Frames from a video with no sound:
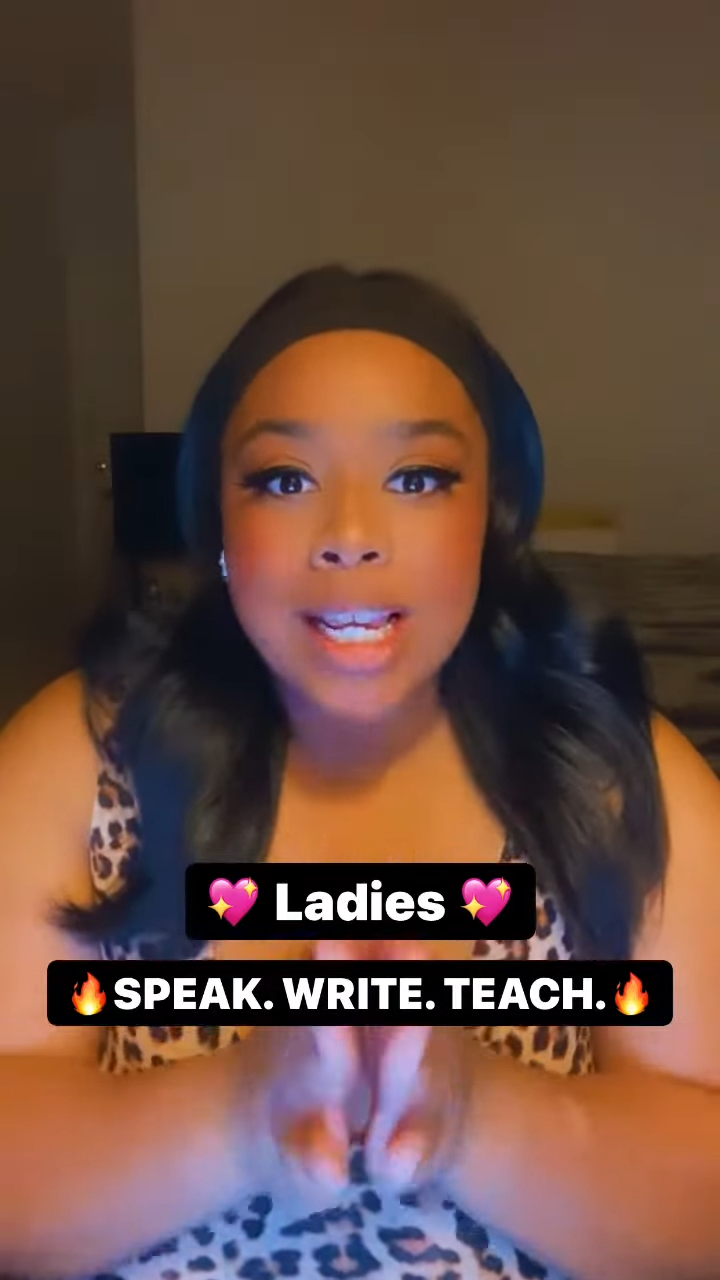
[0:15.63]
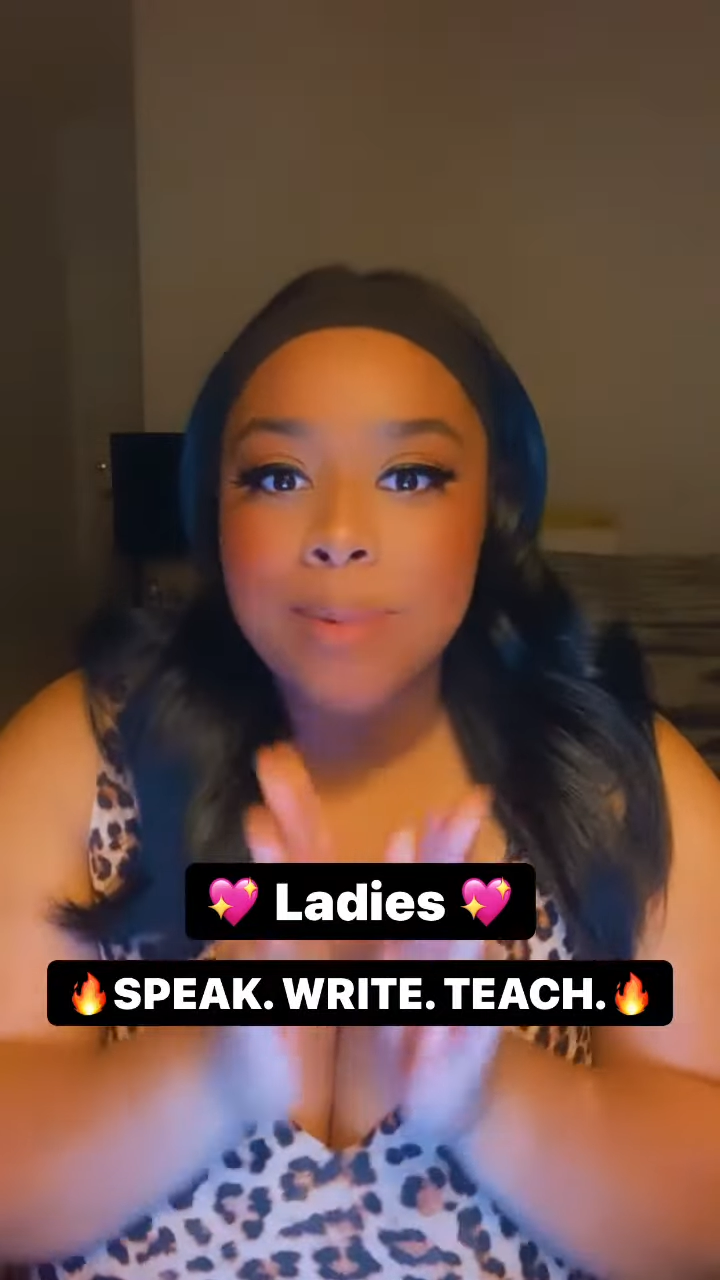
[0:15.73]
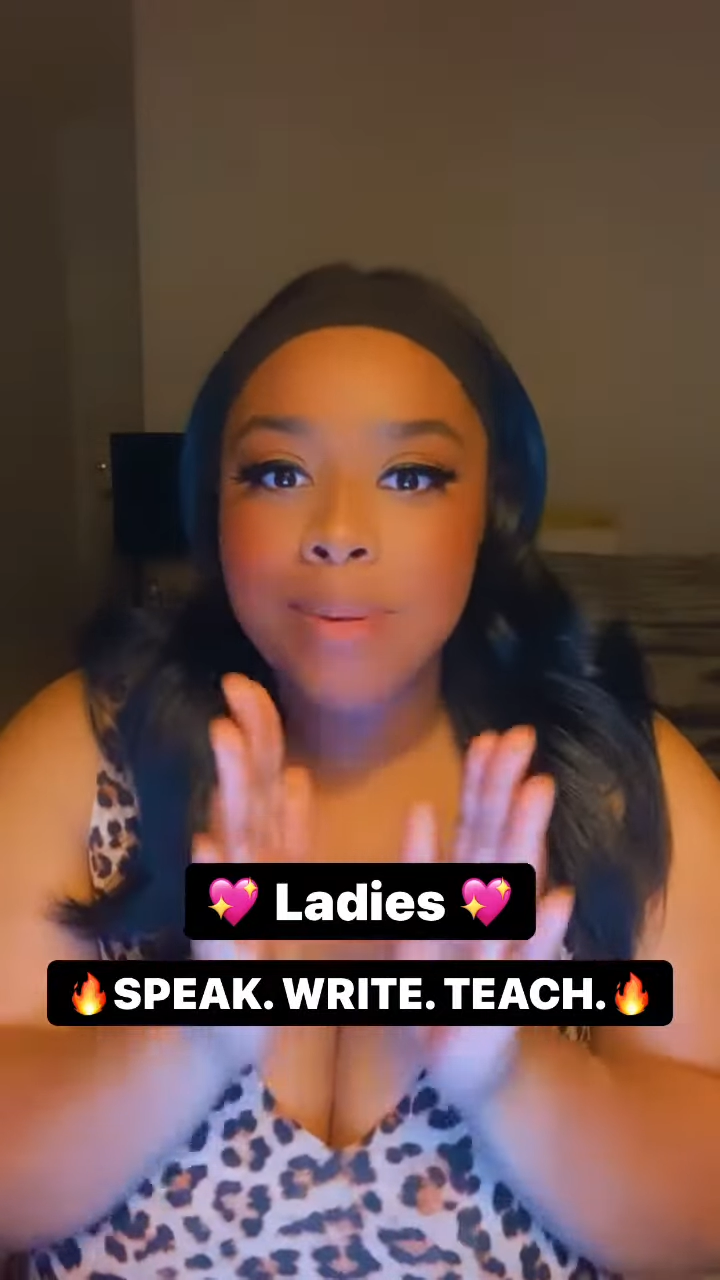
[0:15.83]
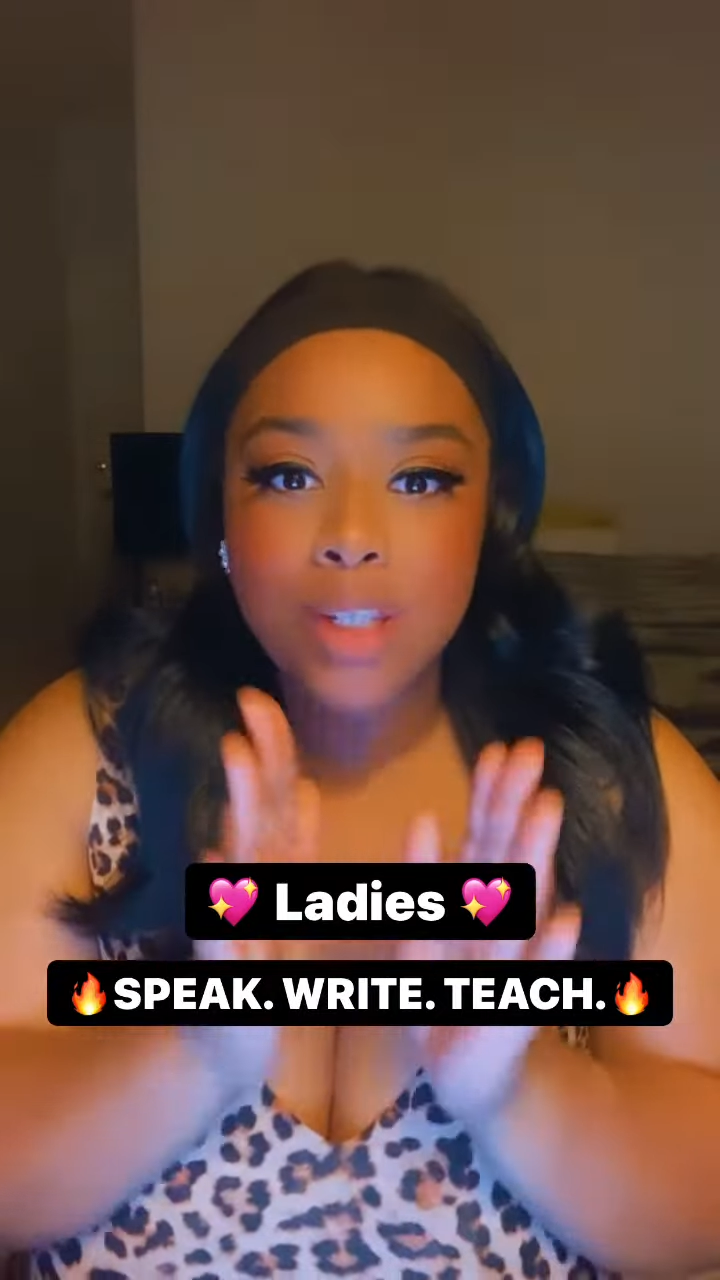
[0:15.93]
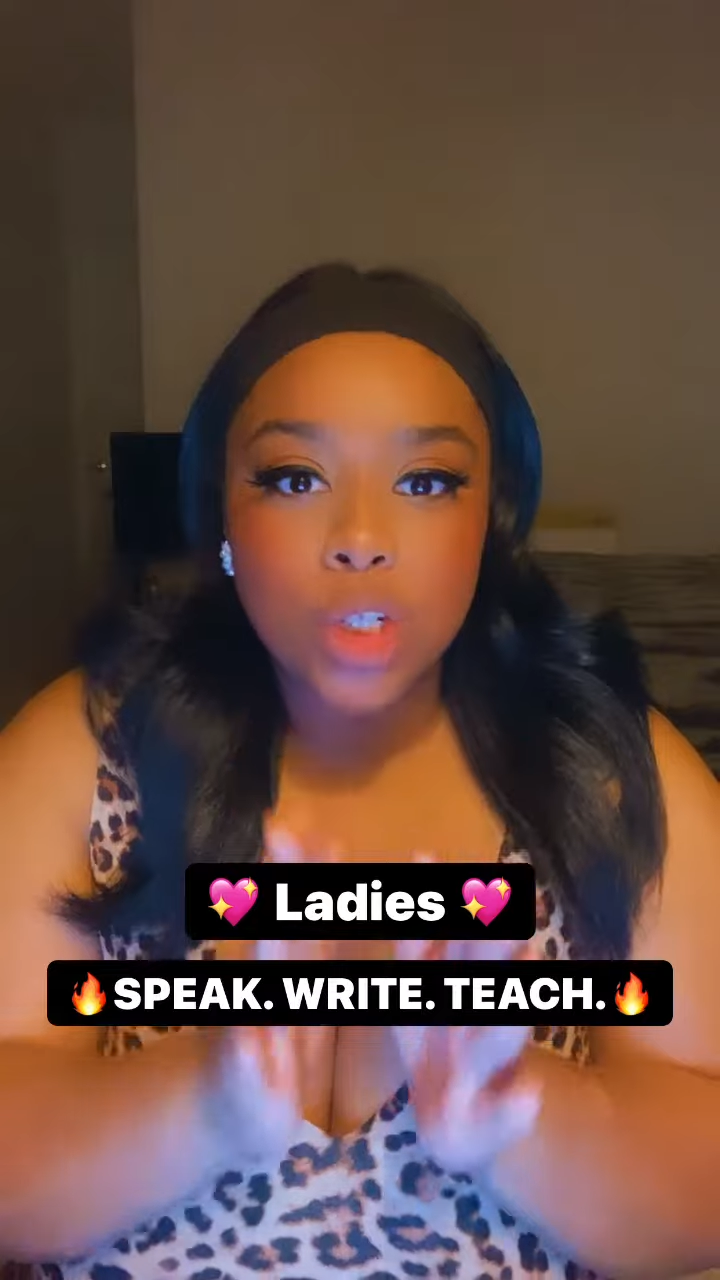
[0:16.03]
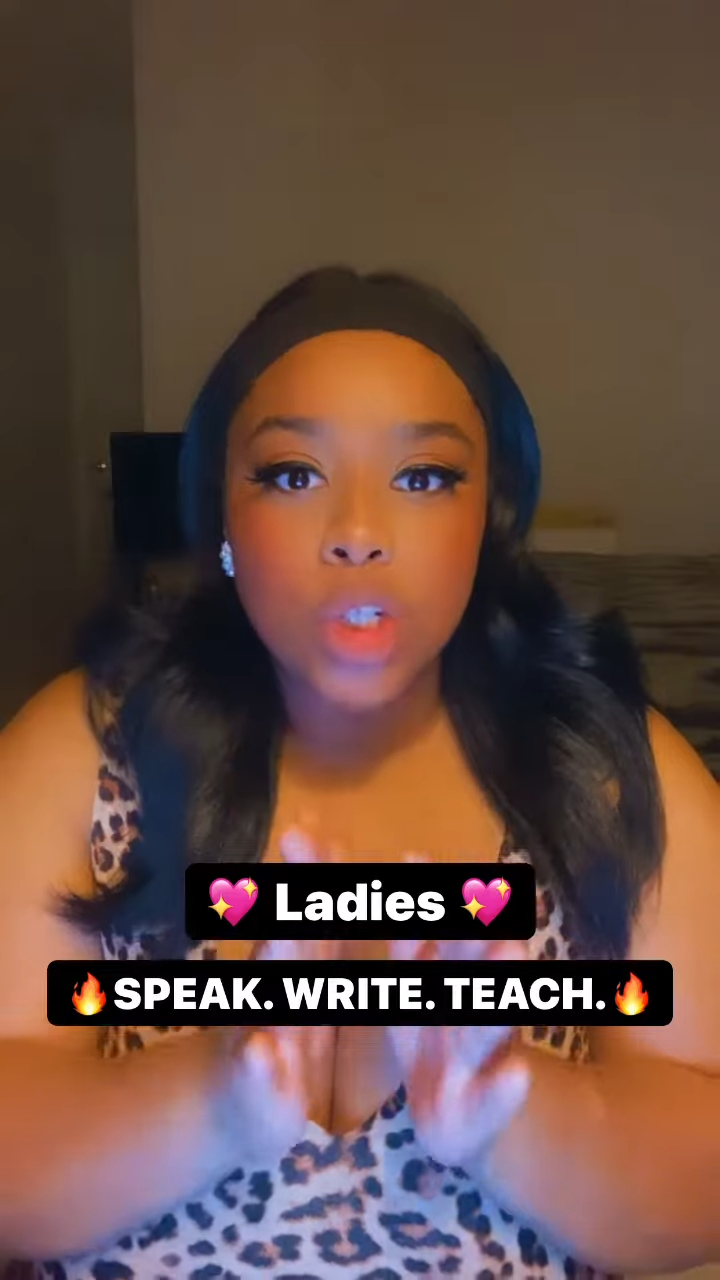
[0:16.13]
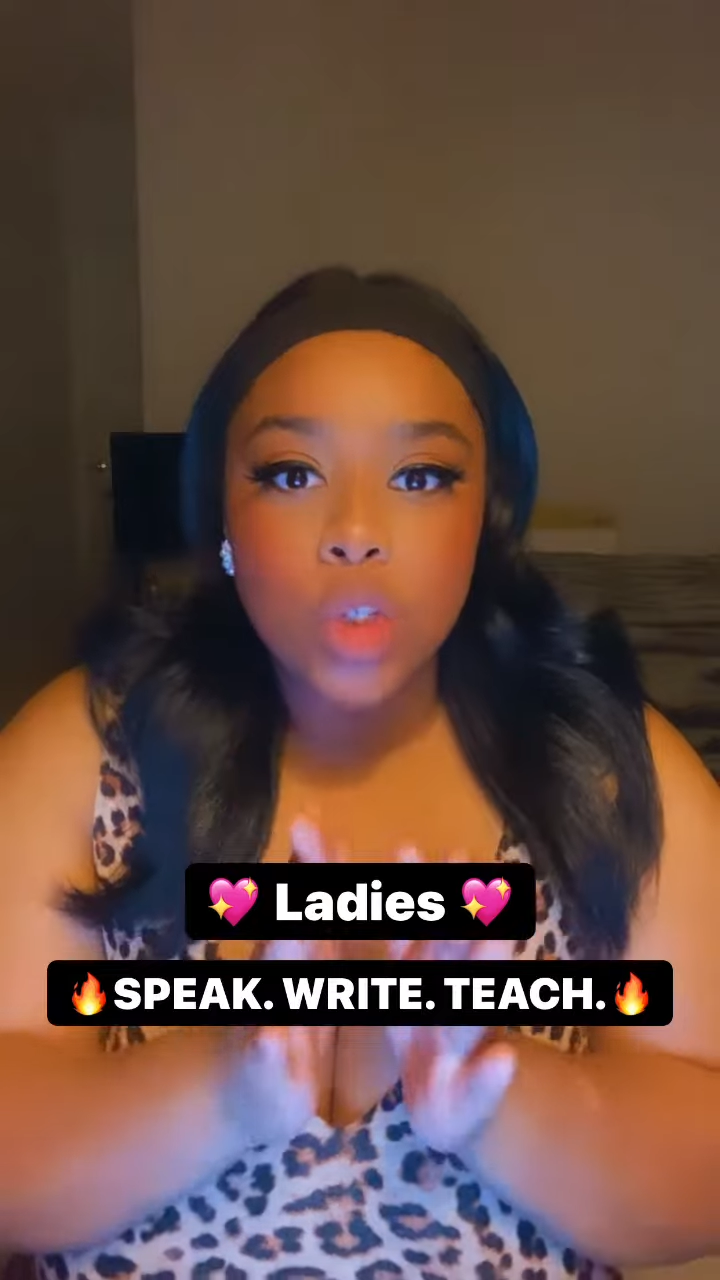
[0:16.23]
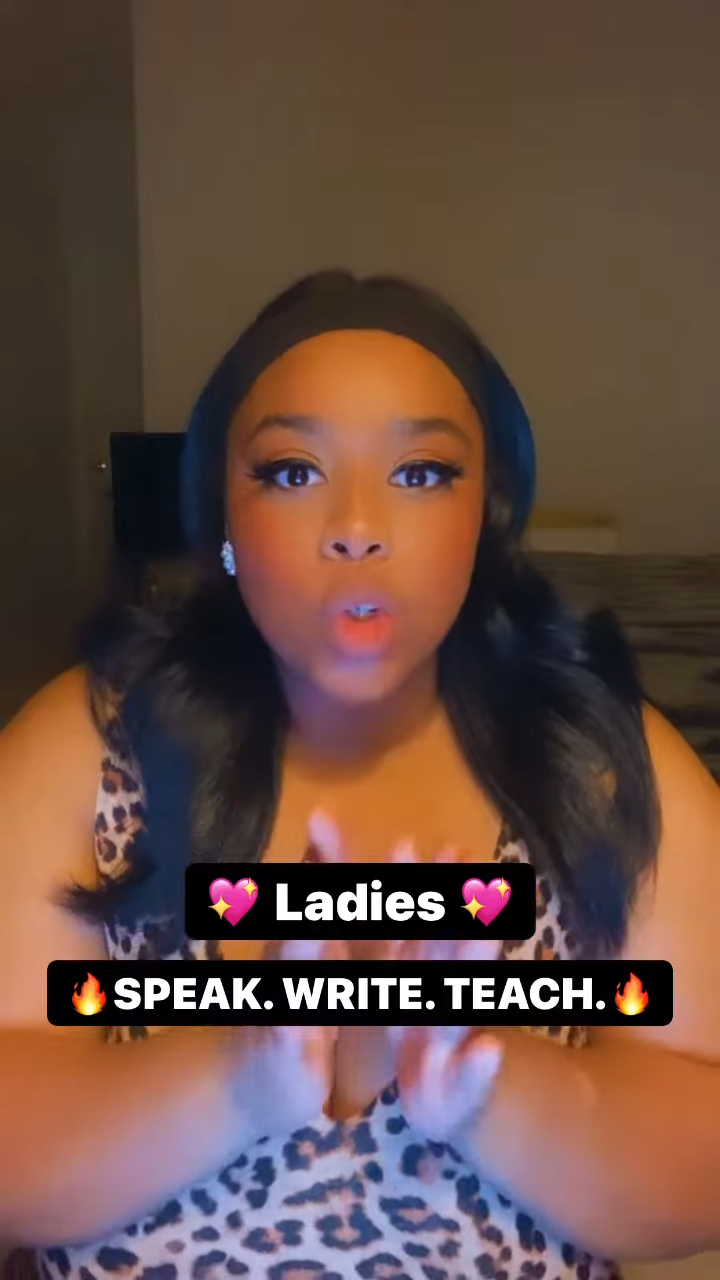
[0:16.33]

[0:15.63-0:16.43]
He's positioned